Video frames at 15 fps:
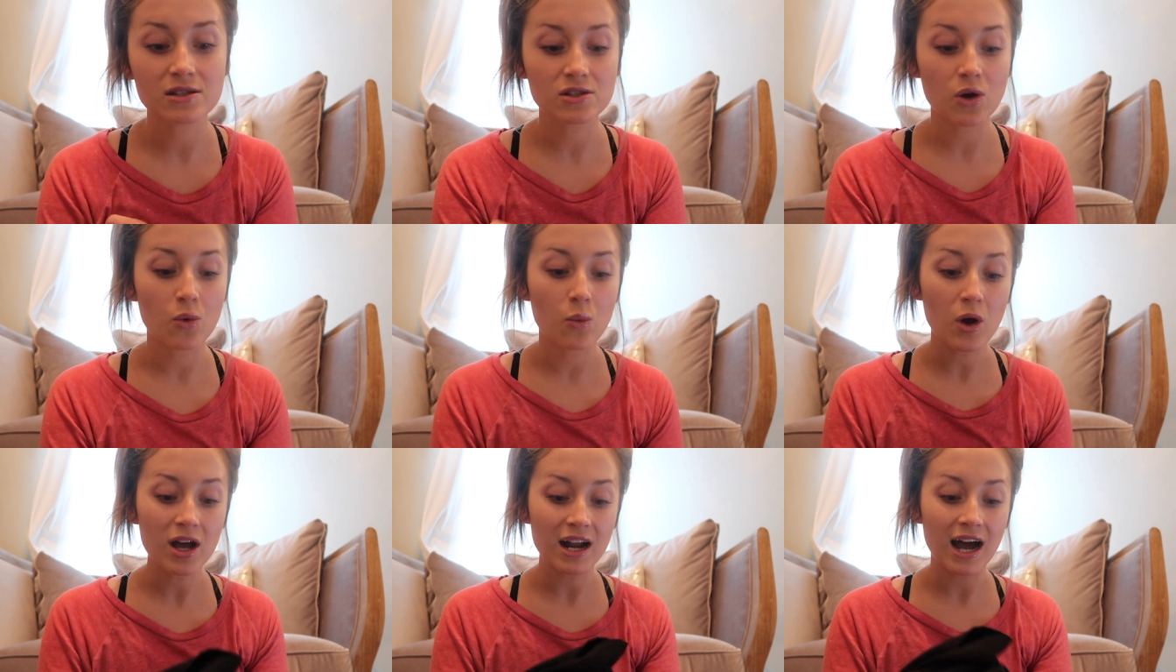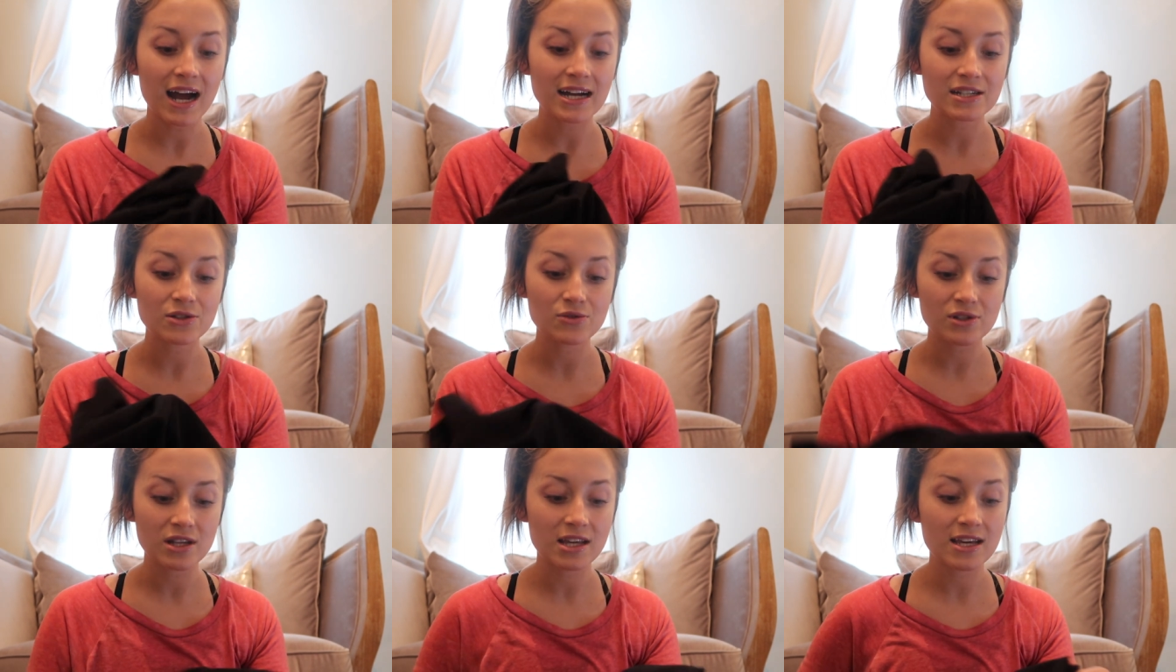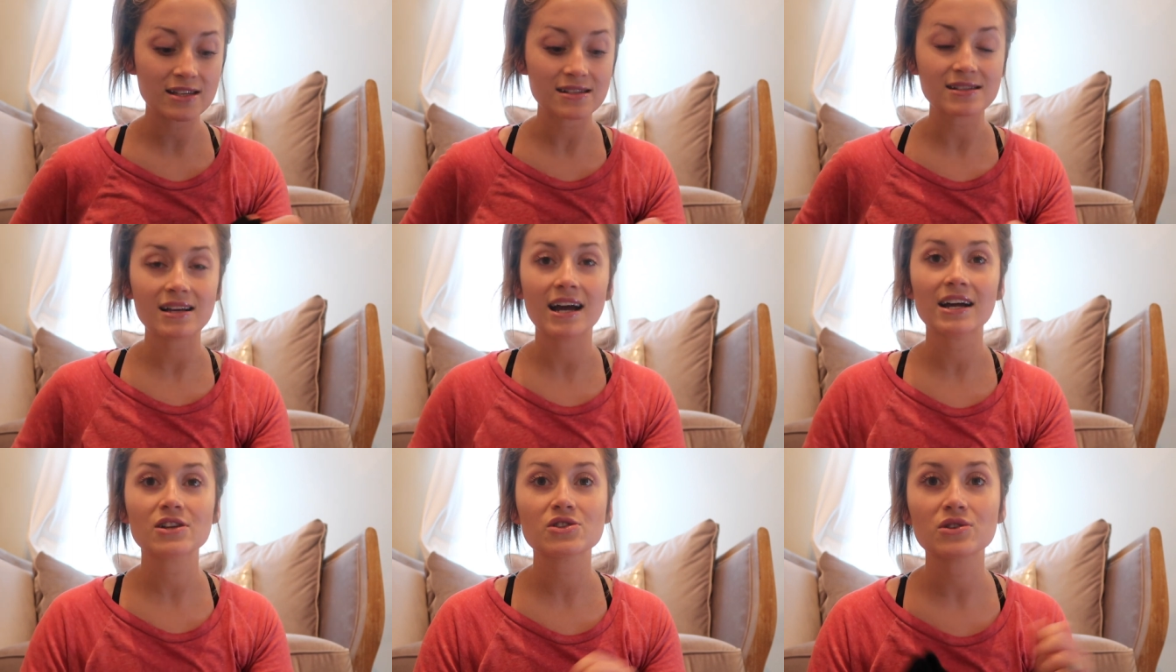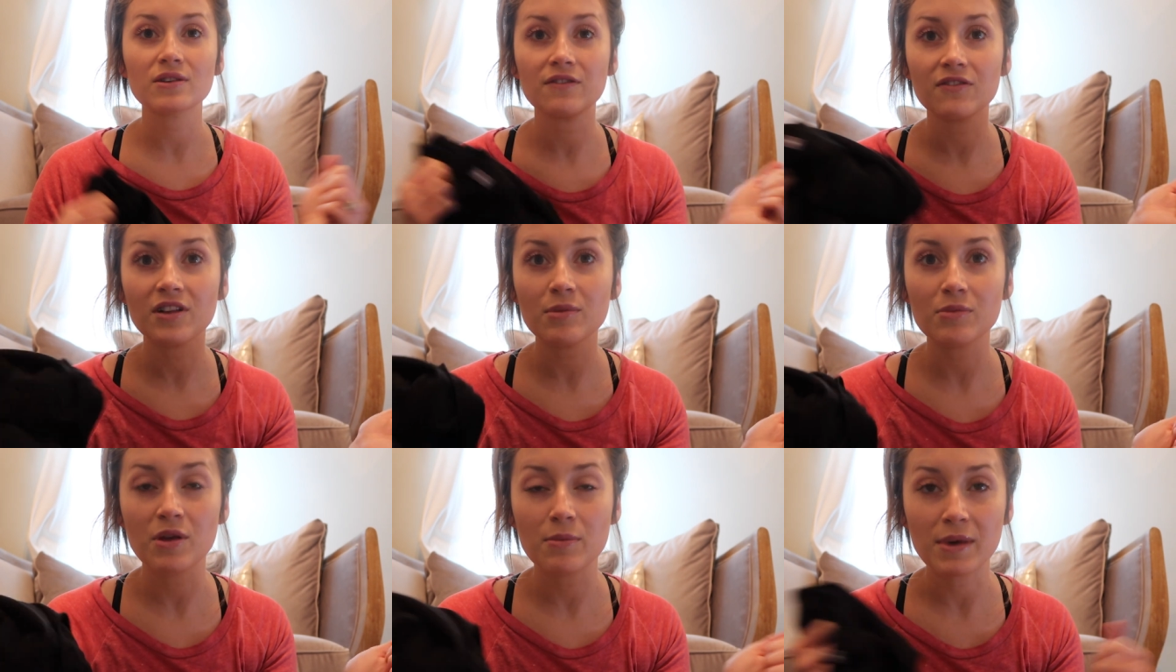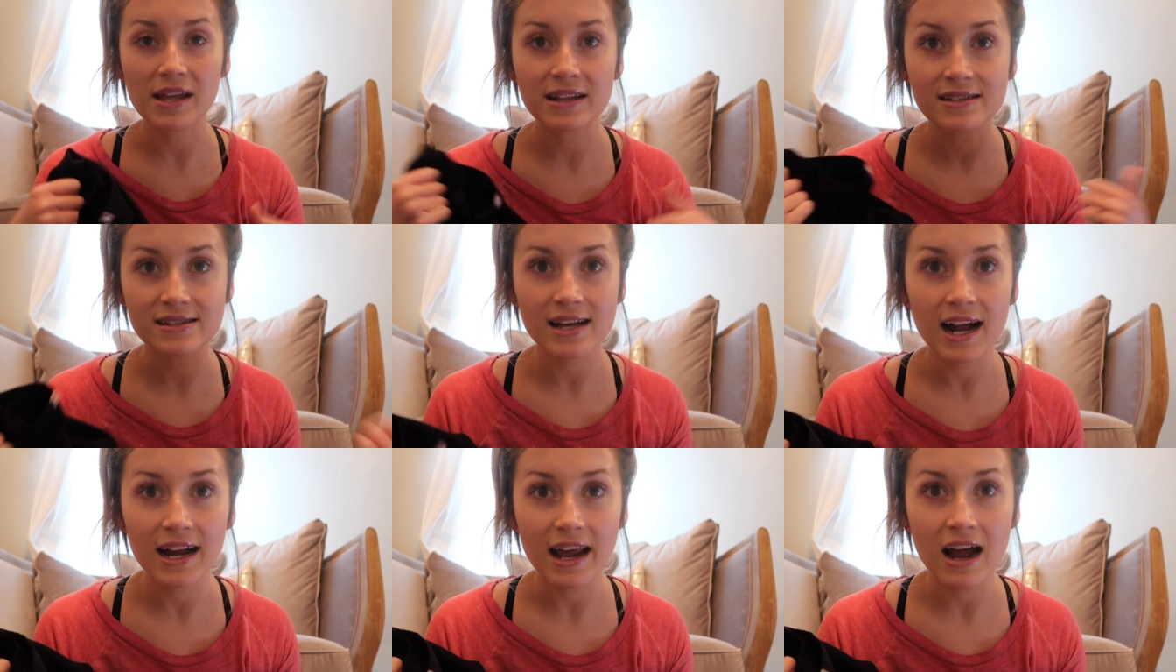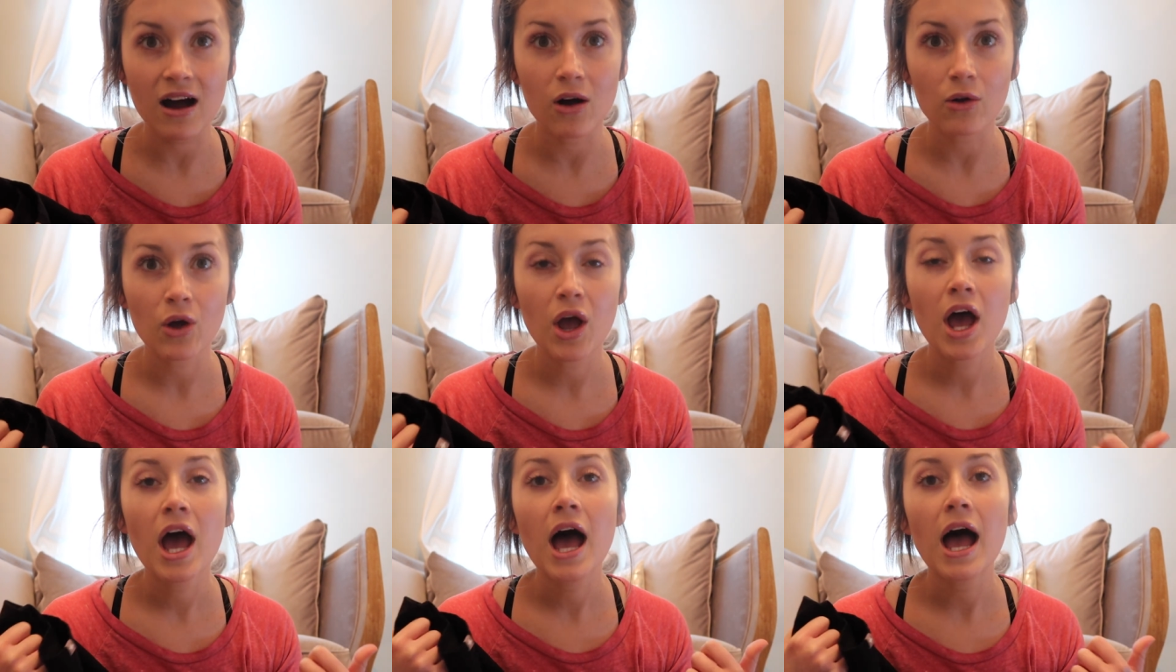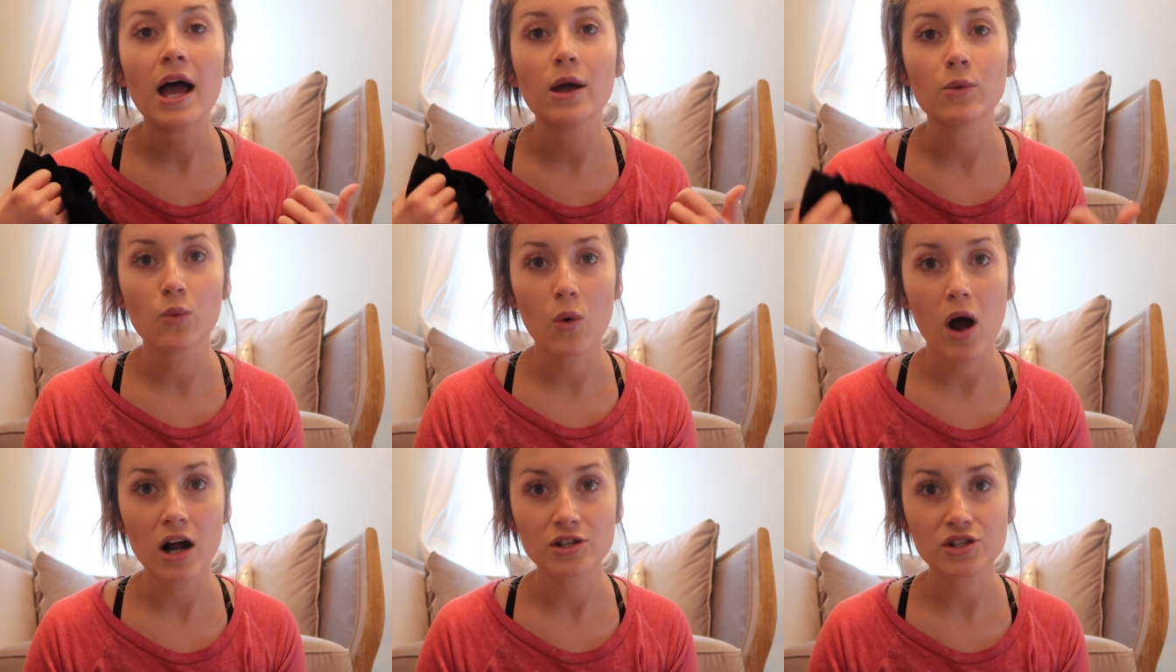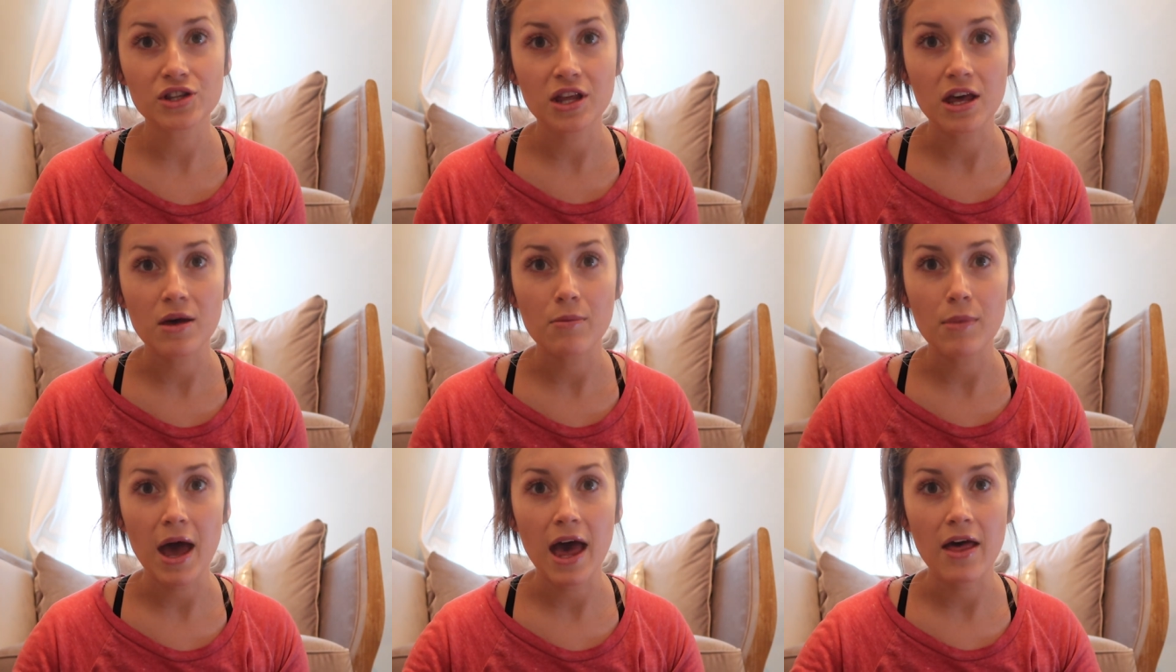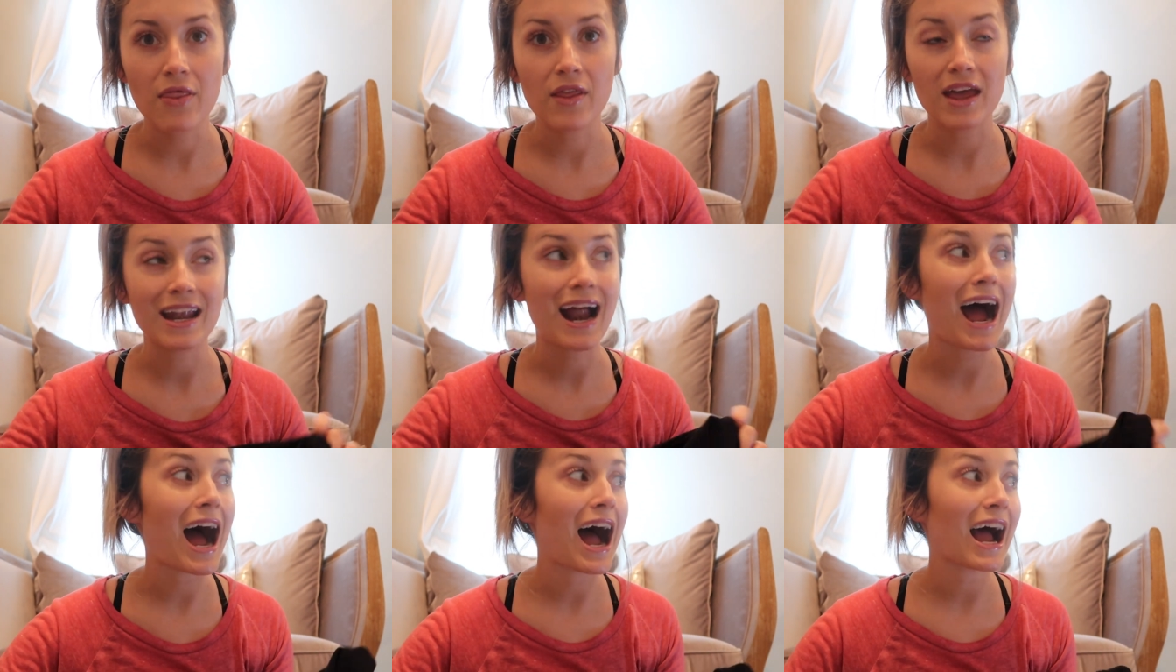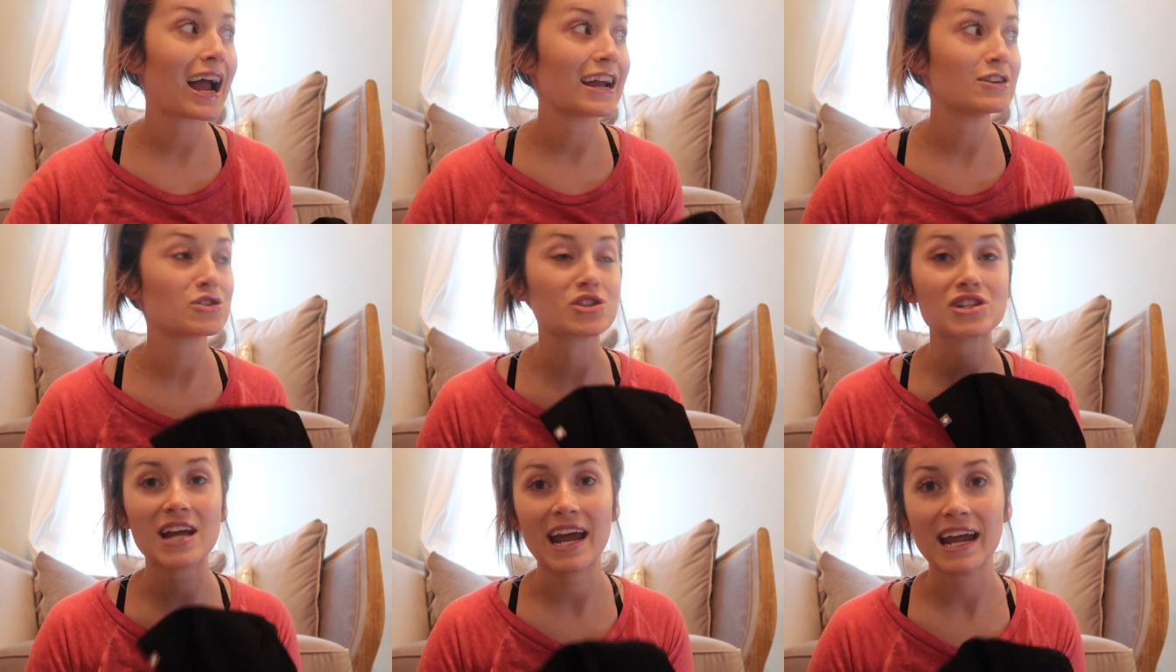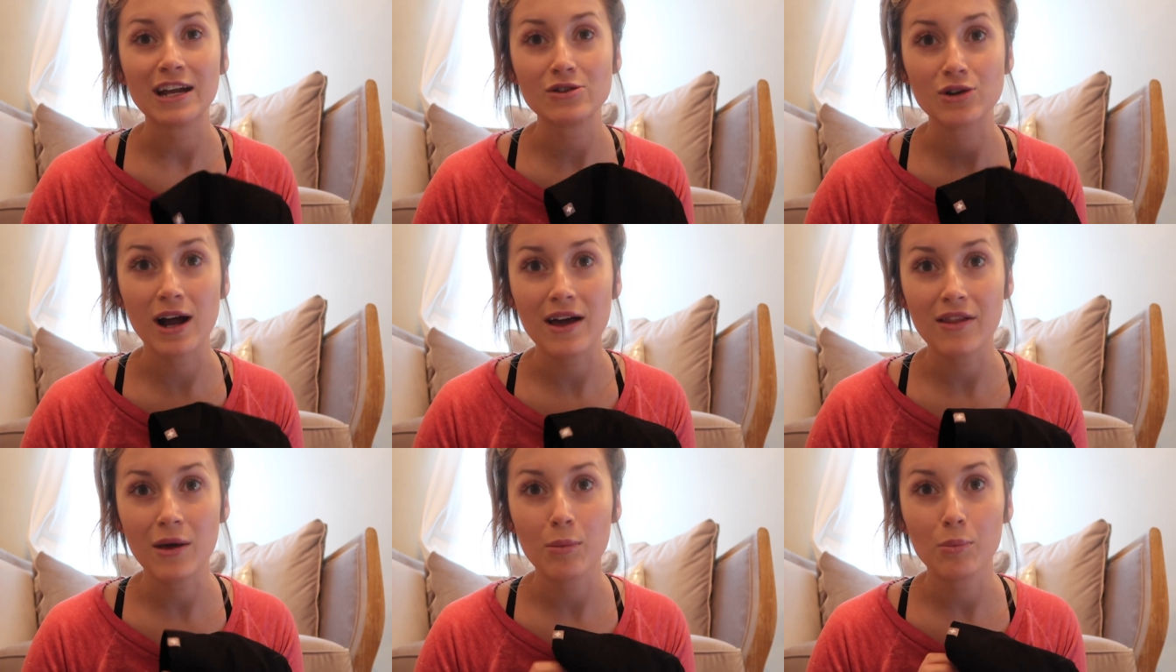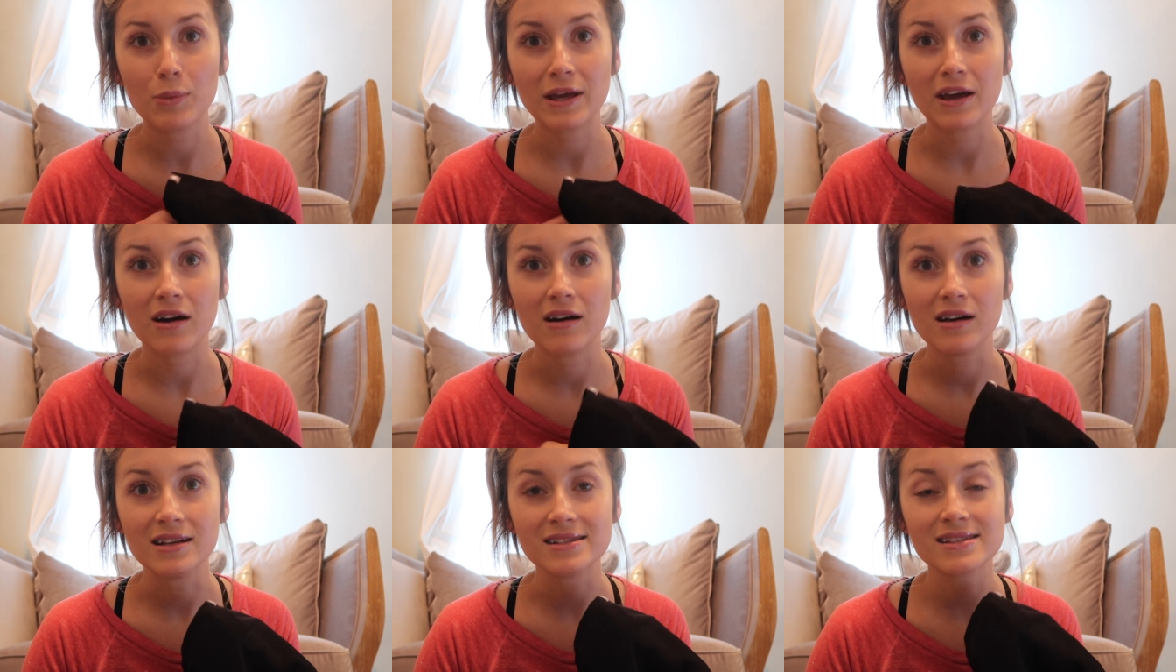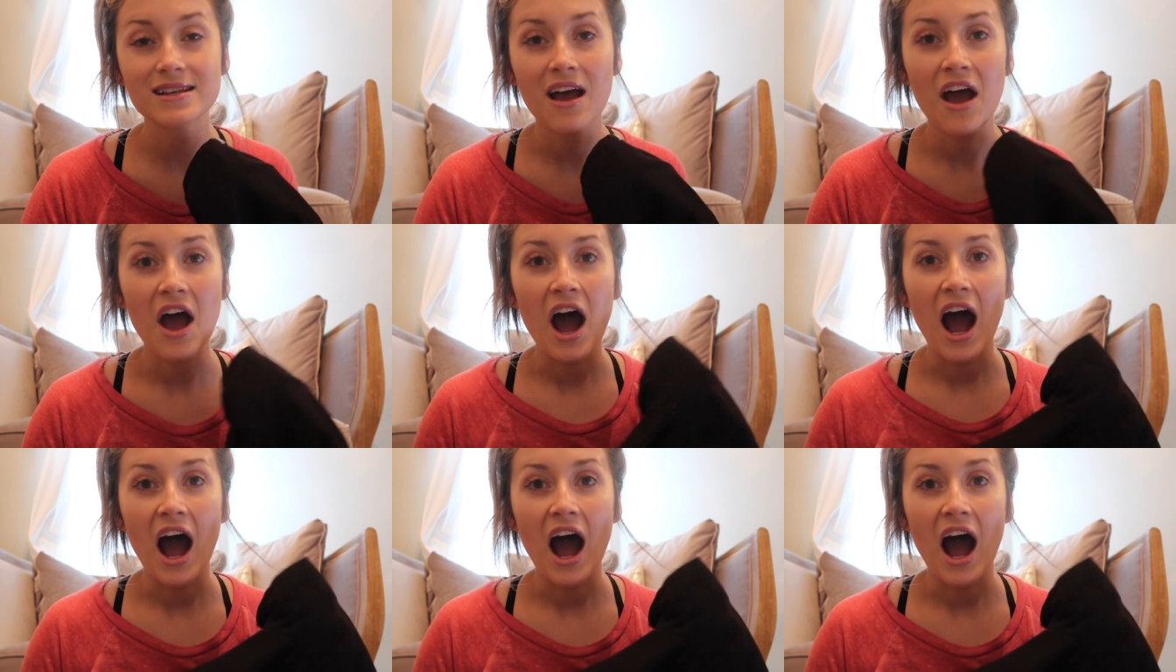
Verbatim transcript: So what I do to these is I actually flip them inside out and wash them, and then I just hang dry them because